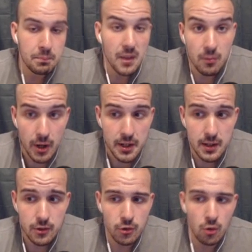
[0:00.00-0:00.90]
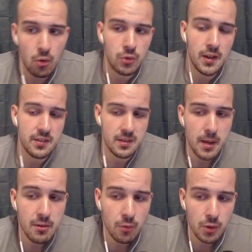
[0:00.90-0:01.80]
in raiding, so that's the
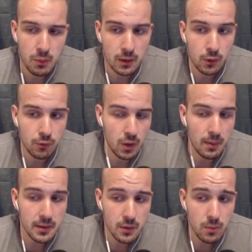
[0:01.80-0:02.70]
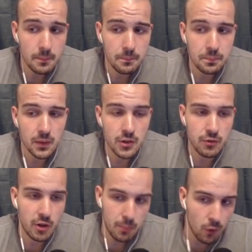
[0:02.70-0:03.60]
main rune you want to look for Elemental. It's
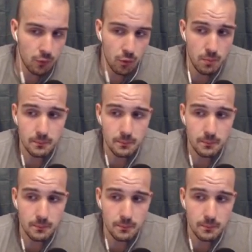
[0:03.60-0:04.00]
very powerful.